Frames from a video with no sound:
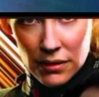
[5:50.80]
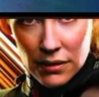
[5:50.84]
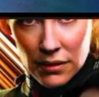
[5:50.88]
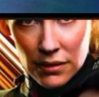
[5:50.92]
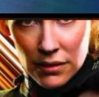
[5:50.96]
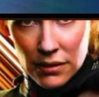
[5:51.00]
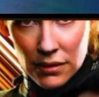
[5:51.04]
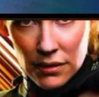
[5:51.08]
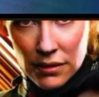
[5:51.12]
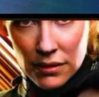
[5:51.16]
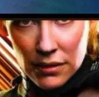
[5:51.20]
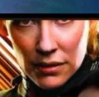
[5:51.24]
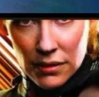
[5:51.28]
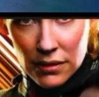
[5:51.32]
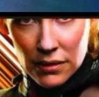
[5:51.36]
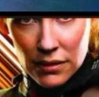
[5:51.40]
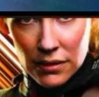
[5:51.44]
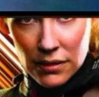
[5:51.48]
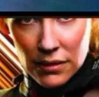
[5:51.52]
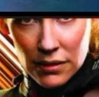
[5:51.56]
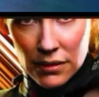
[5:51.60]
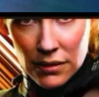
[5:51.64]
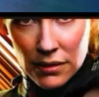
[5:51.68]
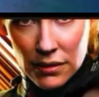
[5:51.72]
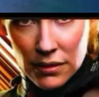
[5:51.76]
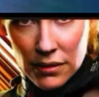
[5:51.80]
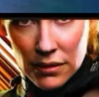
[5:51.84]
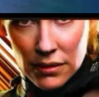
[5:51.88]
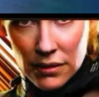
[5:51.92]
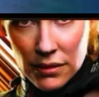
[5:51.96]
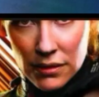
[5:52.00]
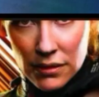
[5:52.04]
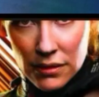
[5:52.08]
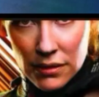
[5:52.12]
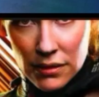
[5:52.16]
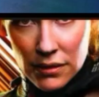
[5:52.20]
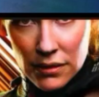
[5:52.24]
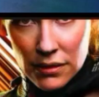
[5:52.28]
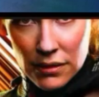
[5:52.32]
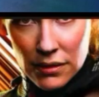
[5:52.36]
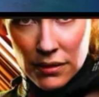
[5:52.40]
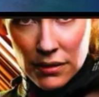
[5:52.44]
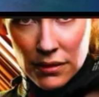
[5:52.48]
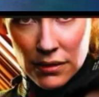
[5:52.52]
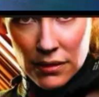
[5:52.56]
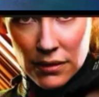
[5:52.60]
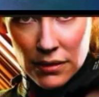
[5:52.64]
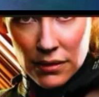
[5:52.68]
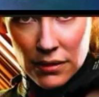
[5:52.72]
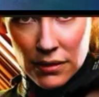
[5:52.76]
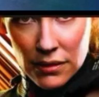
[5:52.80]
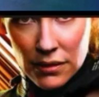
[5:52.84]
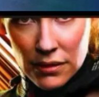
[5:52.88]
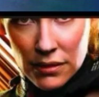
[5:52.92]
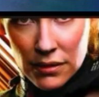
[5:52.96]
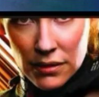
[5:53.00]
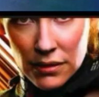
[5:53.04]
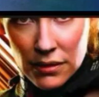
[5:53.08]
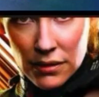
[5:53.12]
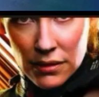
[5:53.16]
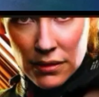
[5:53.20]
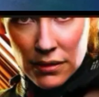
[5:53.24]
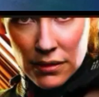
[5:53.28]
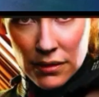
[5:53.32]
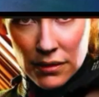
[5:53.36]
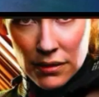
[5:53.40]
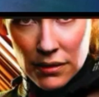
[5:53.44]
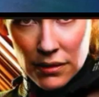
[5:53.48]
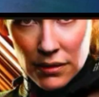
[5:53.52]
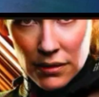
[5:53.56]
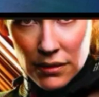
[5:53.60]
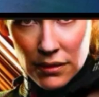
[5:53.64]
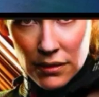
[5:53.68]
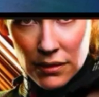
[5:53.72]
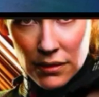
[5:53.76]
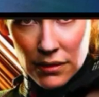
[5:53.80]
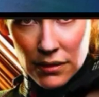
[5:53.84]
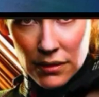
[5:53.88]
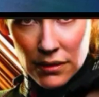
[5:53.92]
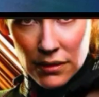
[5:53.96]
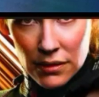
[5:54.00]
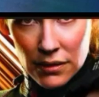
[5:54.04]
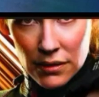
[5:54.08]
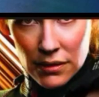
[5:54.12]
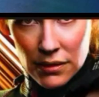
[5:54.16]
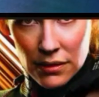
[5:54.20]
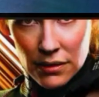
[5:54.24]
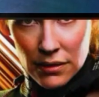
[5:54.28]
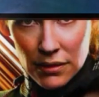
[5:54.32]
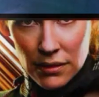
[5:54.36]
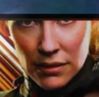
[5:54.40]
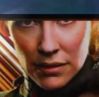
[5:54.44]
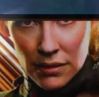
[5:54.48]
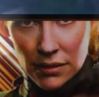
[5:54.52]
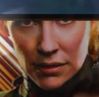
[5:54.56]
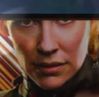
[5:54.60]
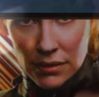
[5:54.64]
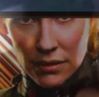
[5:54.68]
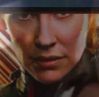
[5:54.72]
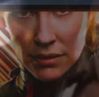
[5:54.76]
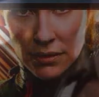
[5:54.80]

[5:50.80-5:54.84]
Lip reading: (silent)